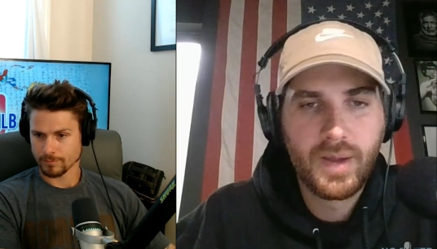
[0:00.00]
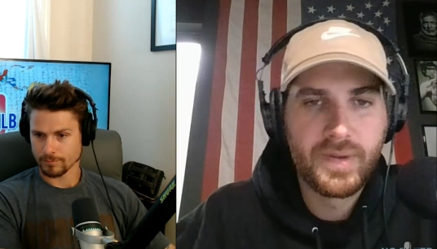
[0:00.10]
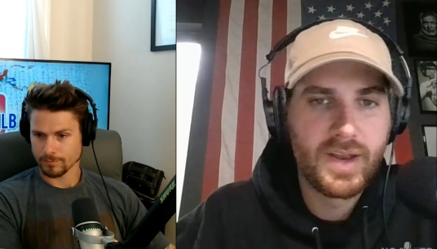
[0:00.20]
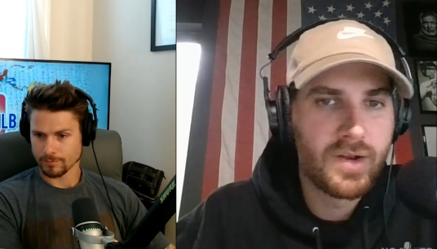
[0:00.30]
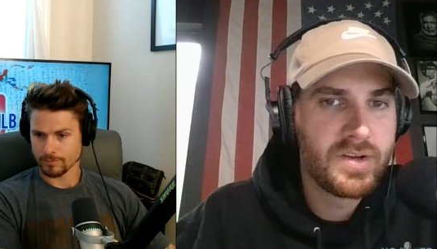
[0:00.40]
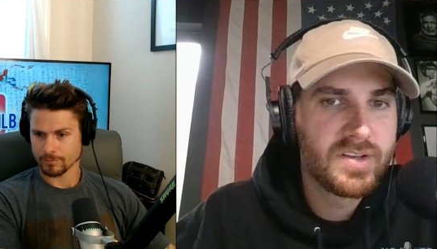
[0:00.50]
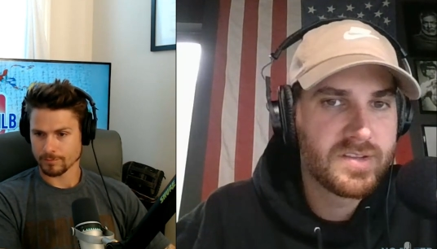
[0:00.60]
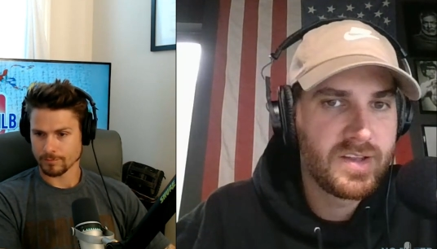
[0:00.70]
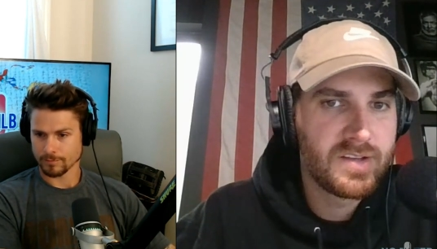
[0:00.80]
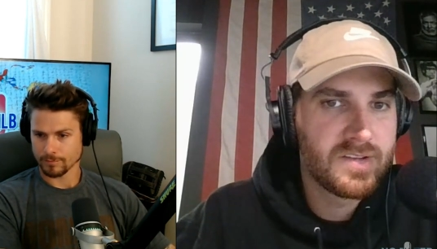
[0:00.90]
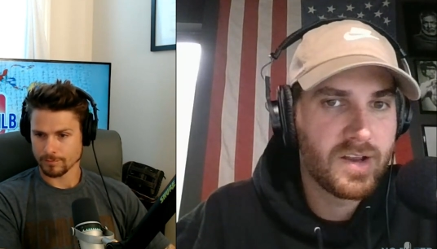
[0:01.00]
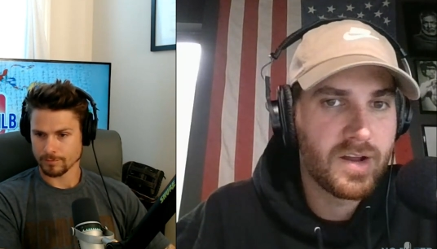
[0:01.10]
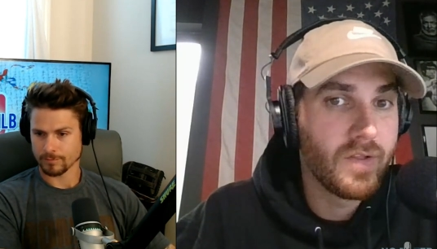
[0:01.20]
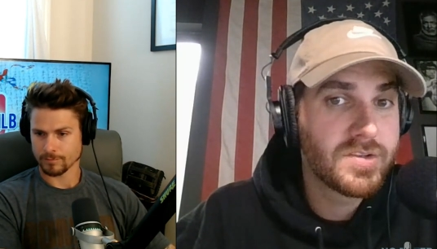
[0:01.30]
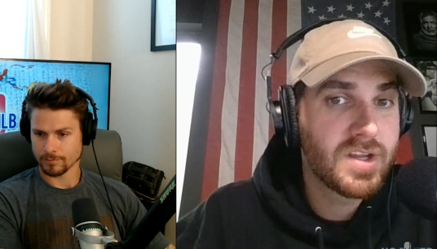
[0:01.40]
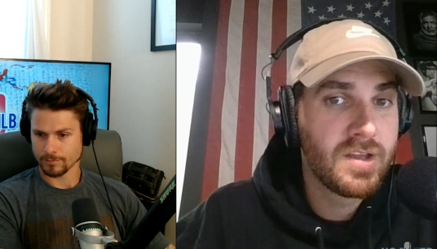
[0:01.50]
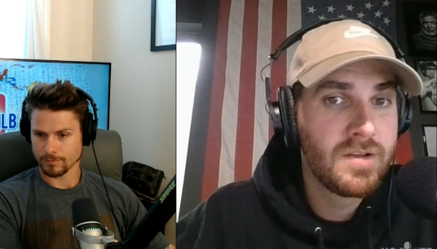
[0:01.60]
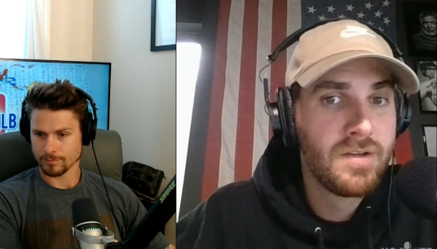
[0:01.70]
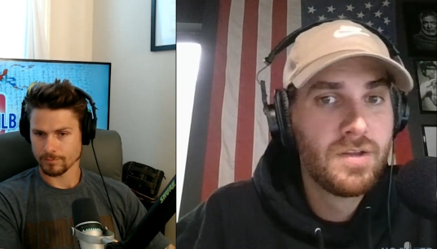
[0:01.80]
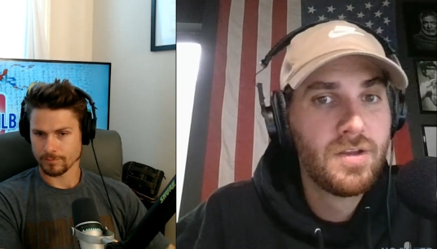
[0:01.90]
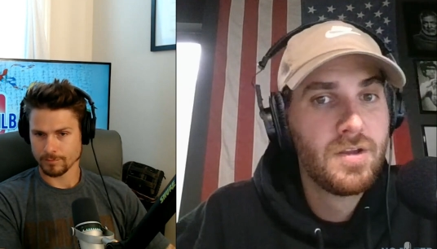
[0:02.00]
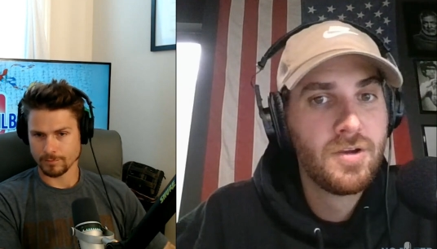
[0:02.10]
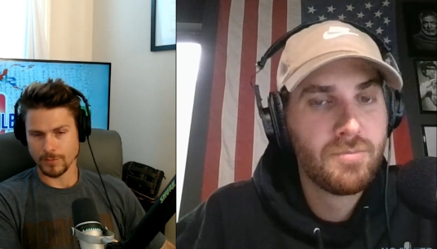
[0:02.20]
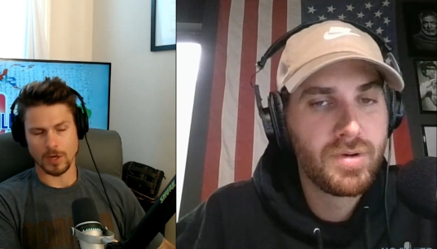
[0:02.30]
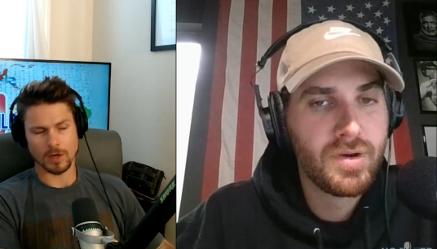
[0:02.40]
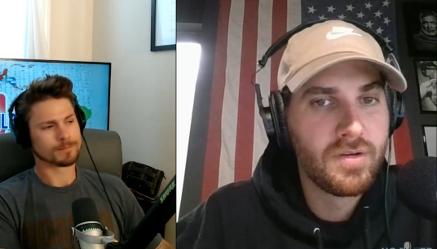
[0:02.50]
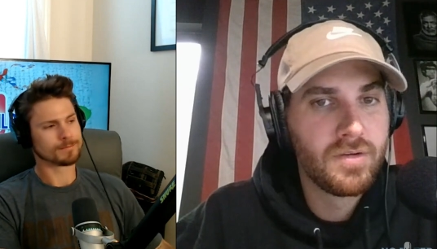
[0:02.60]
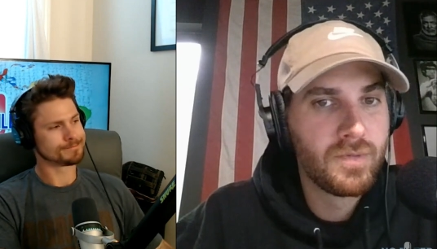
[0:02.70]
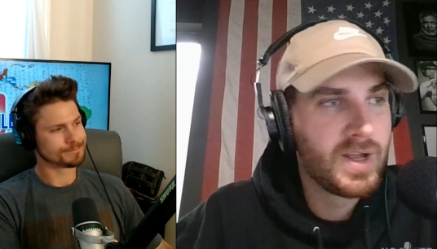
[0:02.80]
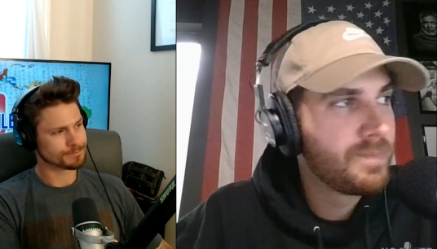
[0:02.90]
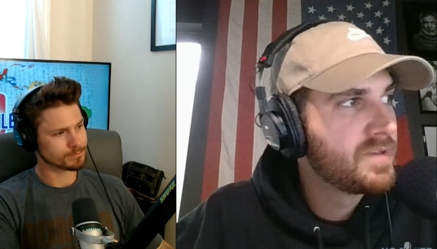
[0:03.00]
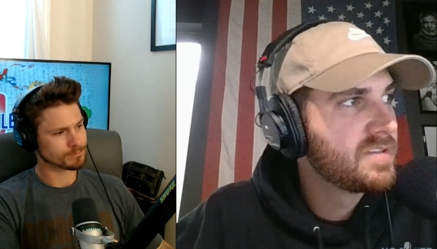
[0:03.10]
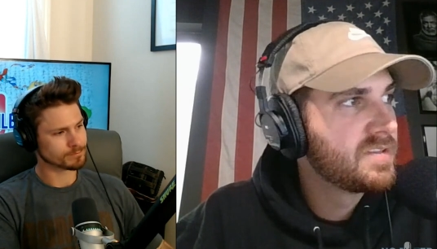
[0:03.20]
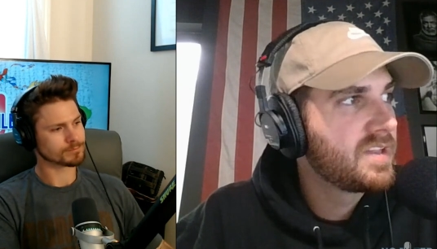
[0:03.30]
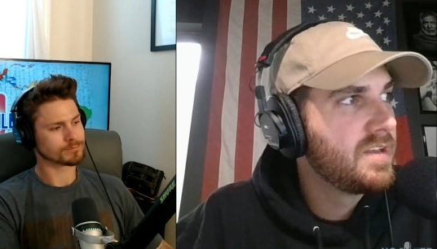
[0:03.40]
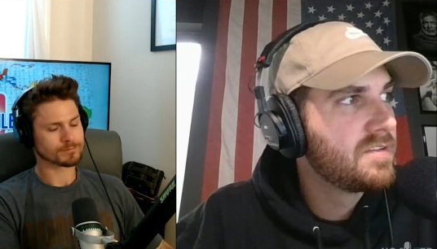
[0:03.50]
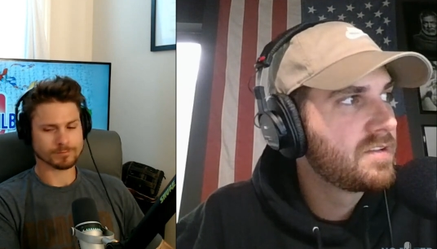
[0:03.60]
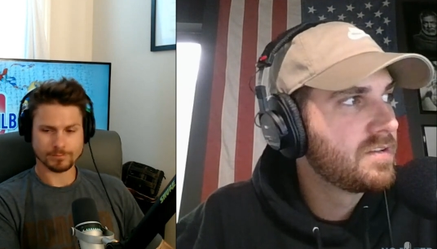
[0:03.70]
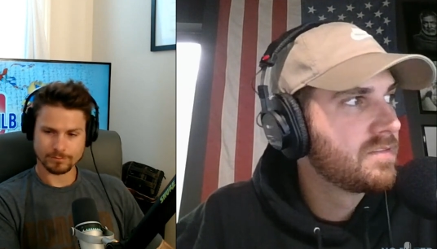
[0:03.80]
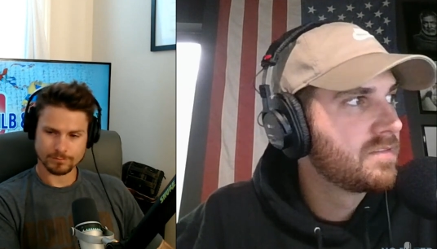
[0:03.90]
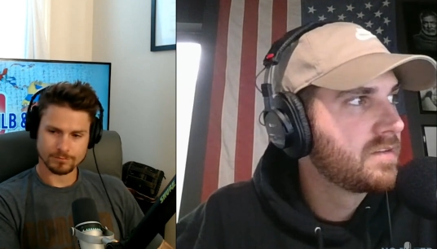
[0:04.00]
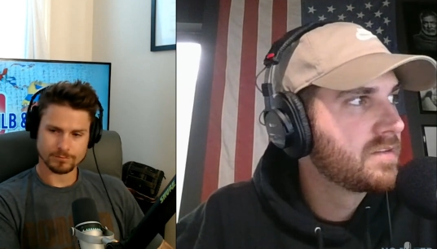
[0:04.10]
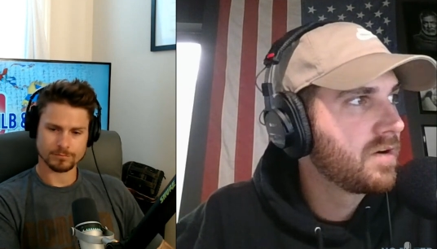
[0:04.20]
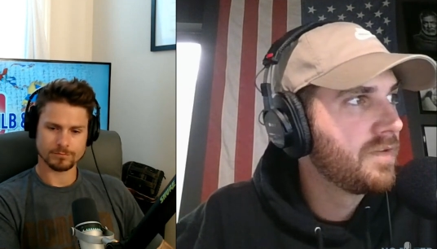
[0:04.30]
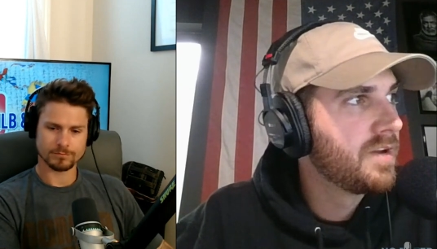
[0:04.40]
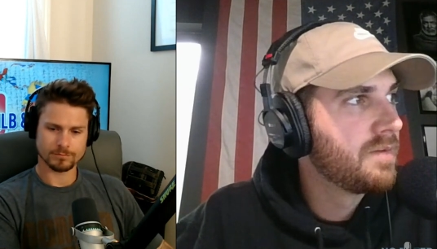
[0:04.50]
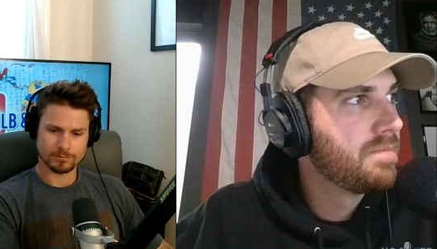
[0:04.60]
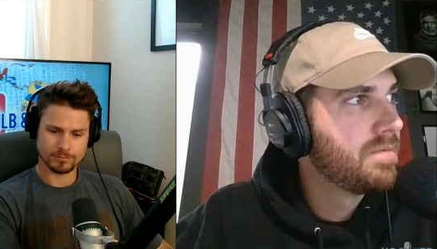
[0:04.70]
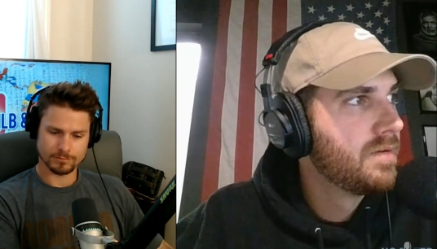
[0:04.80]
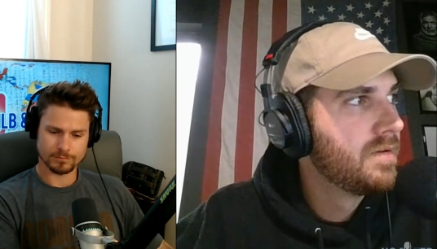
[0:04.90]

Speaker 1: I mean, I know he doesn't. He's not a college kid. Yeah. But what happens if Skenes get, gets called up?